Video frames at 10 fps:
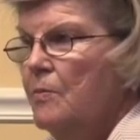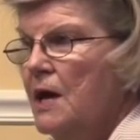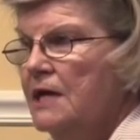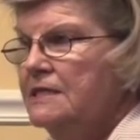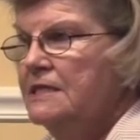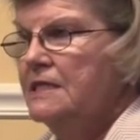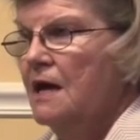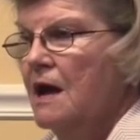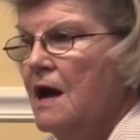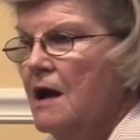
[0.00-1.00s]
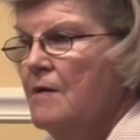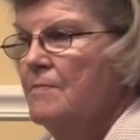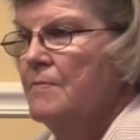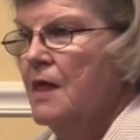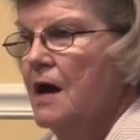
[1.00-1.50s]
But
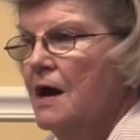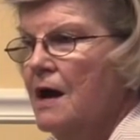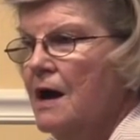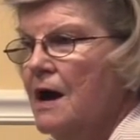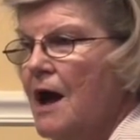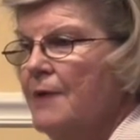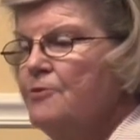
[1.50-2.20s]
I